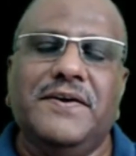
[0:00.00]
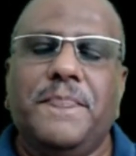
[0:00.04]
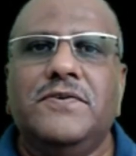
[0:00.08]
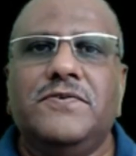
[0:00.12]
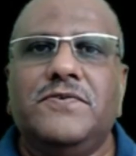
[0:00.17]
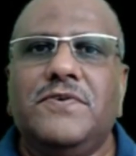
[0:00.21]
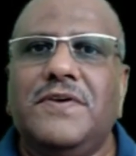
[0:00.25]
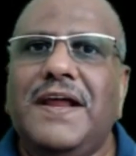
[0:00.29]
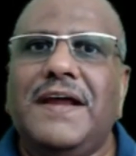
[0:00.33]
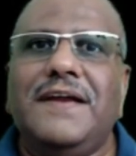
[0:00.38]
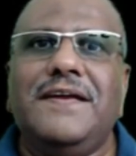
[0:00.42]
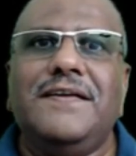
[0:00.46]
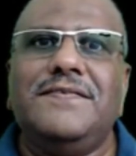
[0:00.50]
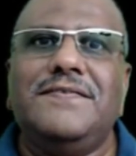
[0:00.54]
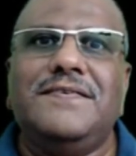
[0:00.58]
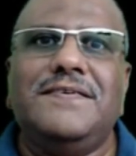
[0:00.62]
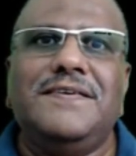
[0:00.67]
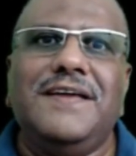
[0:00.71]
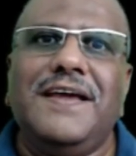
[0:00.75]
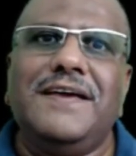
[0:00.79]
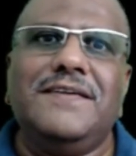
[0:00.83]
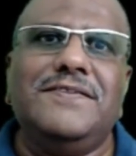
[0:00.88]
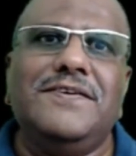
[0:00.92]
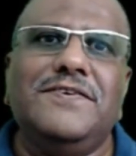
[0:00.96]
So let us
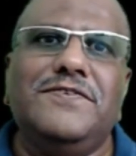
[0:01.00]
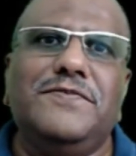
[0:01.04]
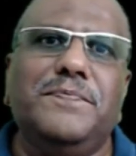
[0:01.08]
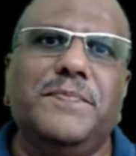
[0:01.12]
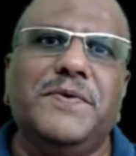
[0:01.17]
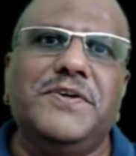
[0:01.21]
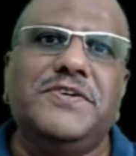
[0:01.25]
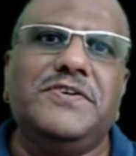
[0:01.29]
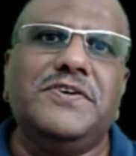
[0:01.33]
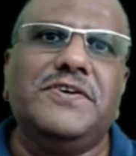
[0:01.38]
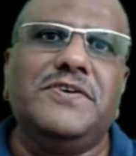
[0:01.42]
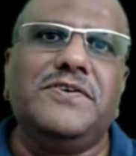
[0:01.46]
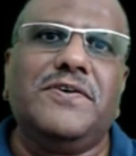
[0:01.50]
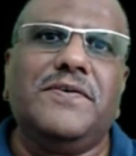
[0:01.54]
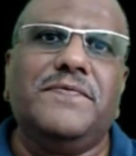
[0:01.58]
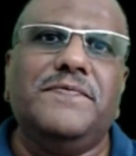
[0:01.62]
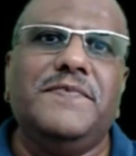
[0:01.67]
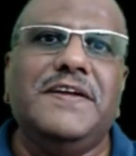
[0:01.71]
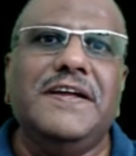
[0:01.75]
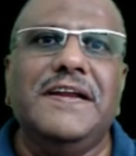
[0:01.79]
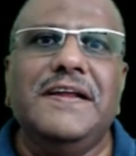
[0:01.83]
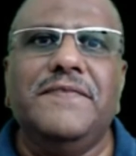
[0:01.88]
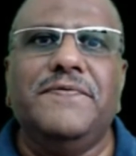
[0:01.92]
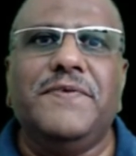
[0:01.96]
take this mission of
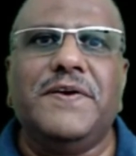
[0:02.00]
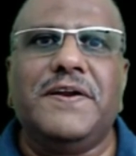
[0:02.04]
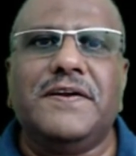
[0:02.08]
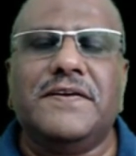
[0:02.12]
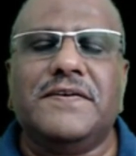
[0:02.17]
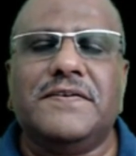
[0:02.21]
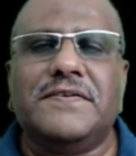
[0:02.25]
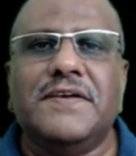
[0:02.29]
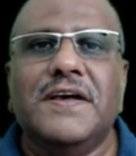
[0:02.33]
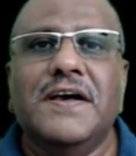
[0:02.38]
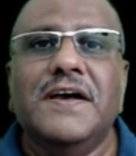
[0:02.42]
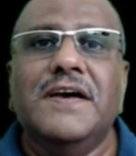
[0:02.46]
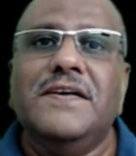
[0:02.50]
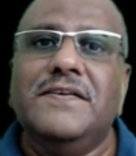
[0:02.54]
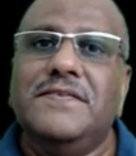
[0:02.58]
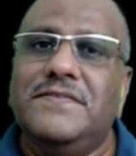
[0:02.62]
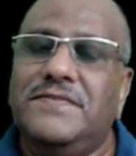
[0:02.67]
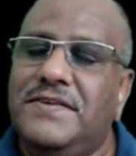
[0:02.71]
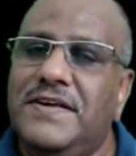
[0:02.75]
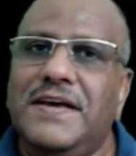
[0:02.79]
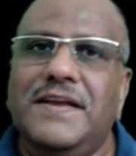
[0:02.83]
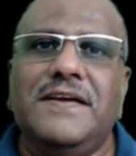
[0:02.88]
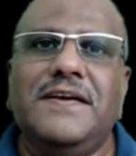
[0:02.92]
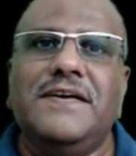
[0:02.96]
deliverance
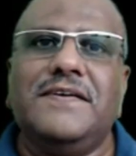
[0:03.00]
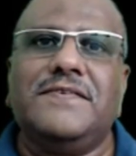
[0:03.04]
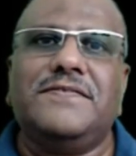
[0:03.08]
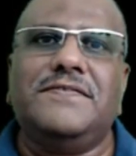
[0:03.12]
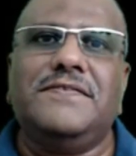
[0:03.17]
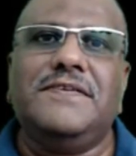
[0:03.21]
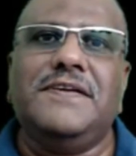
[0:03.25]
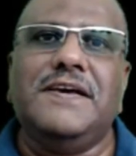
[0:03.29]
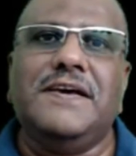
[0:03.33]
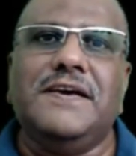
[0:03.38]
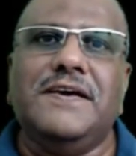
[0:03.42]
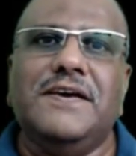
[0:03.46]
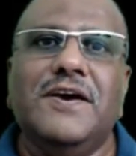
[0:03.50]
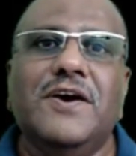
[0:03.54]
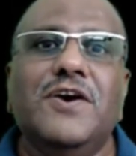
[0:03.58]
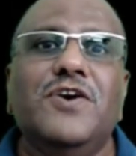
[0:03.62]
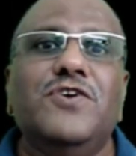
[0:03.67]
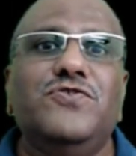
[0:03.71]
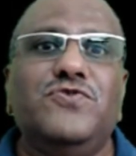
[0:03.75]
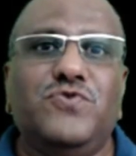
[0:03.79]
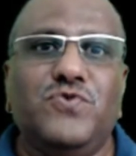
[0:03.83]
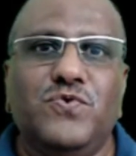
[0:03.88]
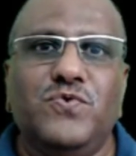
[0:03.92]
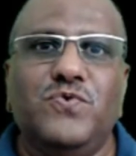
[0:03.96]
seriously
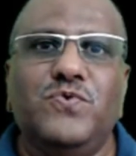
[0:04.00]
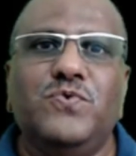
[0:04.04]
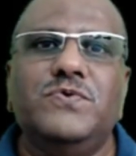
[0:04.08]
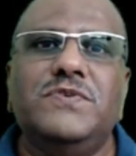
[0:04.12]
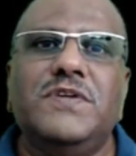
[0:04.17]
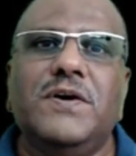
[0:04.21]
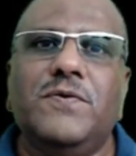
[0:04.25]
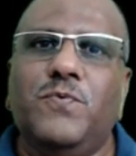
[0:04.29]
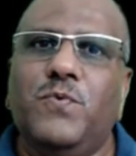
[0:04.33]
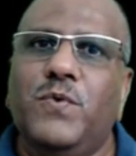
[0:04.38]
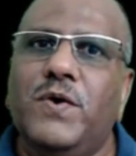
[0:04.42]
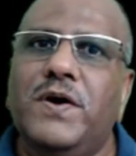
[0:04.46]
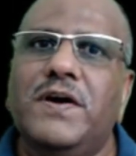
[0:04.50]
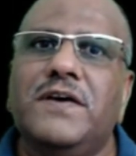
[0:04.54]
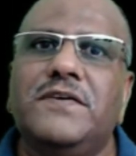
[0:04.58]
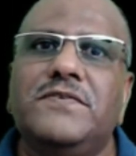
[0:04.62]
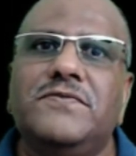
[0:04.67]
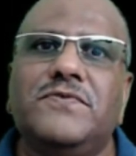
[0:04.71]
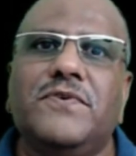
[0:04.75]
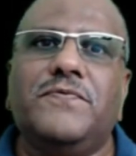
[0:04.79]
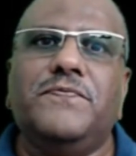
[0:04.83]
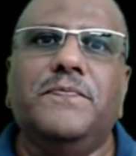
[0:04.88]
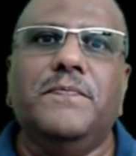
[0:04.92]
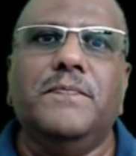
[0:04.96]
through the works
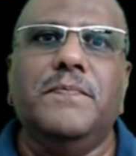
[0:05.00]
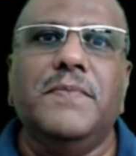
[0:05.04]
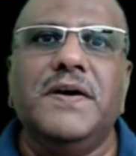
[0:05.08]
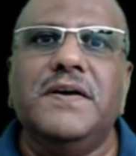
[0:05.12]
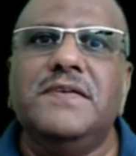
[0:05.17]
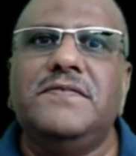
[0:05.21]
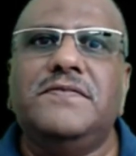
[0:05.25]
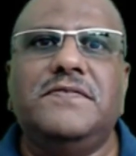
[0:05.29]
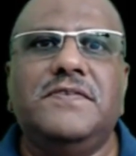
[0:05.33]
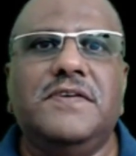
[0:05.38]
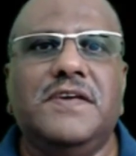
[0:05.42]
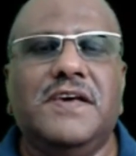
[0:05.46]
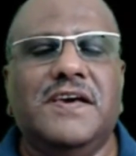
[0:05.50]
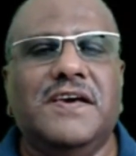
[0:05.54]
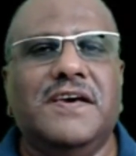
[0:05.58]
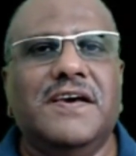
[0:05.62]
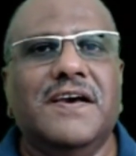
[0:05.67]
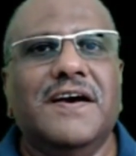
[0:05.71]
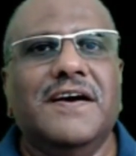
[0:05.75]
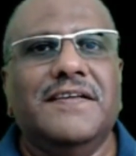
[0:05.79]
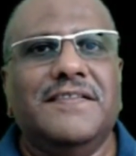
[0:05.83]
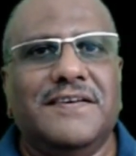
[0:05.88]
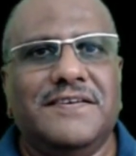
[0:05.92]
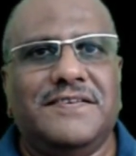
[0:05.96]
of mercy
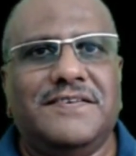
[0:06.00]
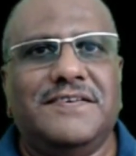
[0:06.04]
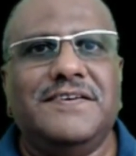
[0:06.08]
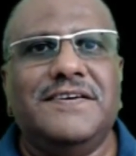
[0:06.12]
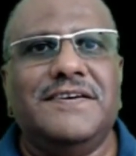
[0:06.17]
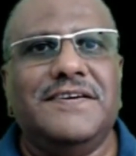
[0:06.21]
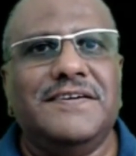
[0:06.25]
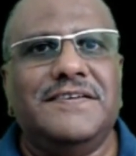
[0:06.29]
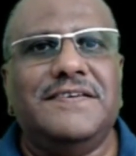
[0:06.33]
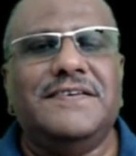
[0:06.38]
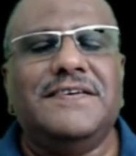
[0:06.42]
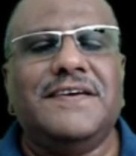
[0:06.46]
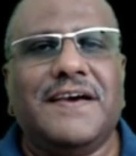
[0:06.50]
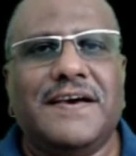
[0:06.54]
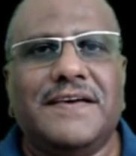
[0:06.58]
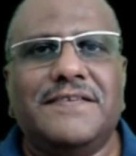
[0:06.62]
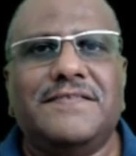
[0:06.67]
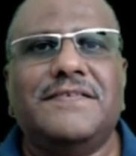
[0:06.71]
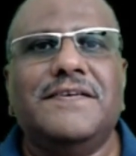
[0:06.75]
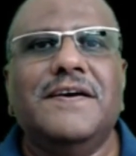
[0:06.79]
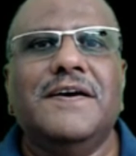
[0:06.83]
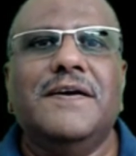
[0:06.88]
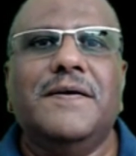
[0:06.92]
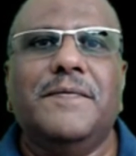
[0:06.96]
the church
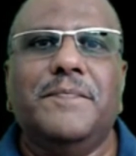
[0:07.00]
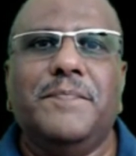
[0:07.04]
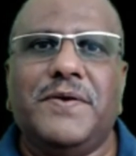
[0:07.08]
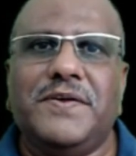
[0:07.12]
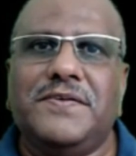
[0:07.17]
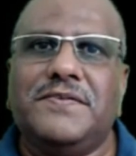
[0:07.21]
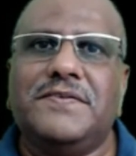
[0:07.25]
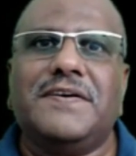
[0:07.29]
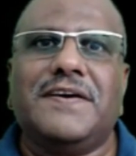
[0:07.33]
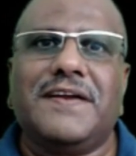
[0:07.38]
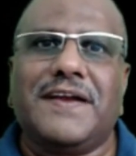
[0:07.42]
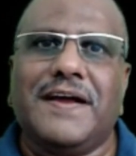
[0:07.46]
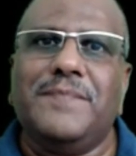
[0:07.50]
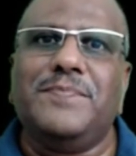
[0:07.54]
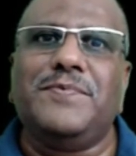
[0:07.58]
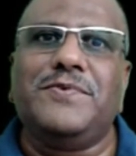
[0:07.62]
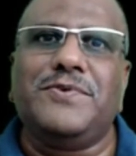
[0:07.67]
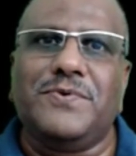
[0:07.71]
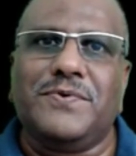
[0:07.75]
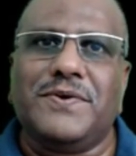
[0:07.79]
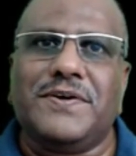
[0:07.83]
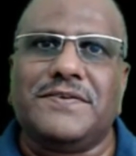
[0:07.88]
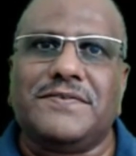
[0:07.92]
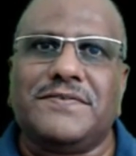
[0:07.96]
has prescribed to
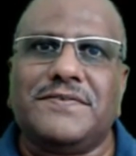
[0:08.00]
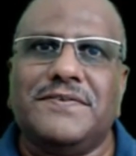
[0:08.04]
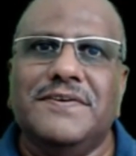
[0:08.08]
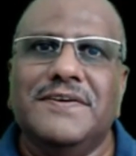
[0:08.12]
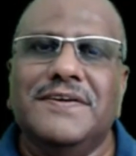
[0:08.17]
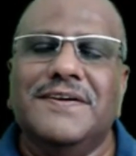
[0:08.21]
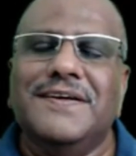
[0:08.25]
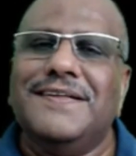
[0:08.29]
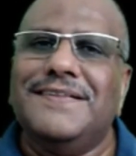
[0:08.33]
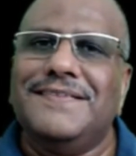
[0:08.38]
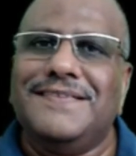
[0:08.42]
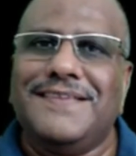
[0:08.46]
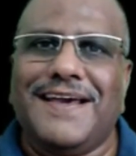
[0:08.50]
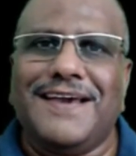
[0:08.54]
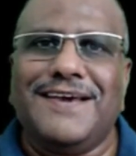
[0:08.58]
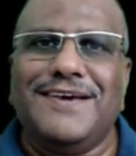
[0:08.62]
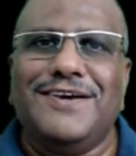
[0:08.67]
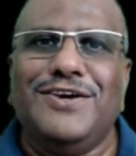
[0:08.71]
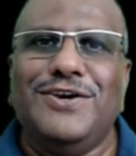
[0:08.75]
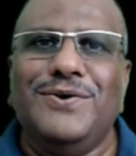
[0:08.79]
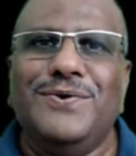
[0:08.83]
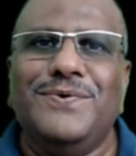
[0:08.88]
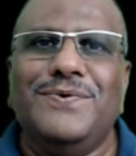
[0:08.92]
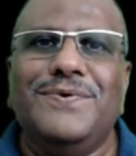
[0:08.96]
us. Thank
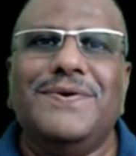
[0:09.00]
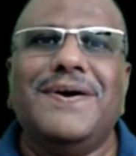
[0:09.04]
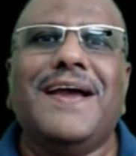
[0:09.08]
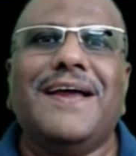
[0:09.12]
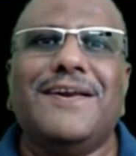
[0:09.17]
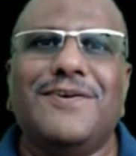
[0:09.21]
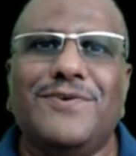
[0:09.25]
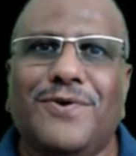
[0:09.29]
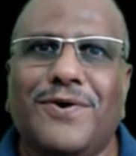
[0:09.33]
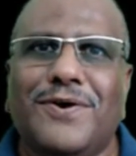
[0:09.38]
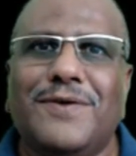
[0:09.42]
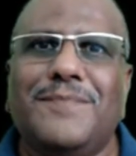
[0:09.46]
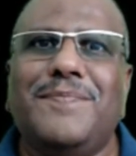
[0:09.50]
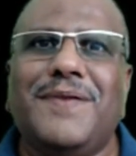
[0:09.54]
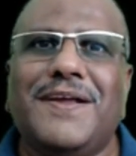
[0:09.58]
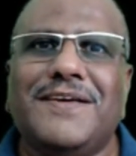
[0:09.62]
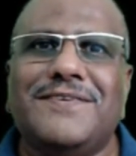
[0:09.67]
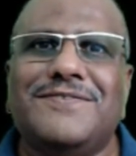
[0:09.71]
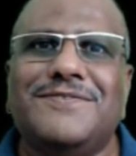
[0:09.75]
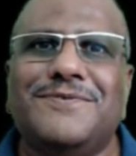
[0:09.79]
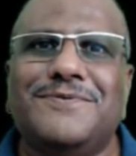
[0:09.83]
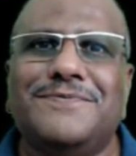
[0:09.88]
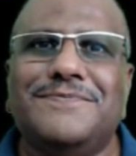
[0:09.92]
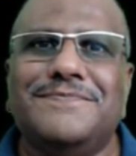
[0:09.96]
you and God bless
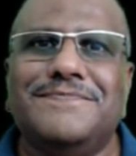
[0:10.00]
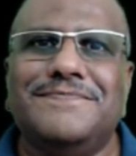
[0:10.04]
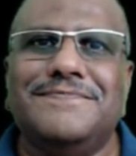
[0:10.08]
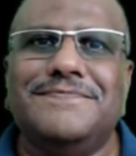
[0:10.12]
you.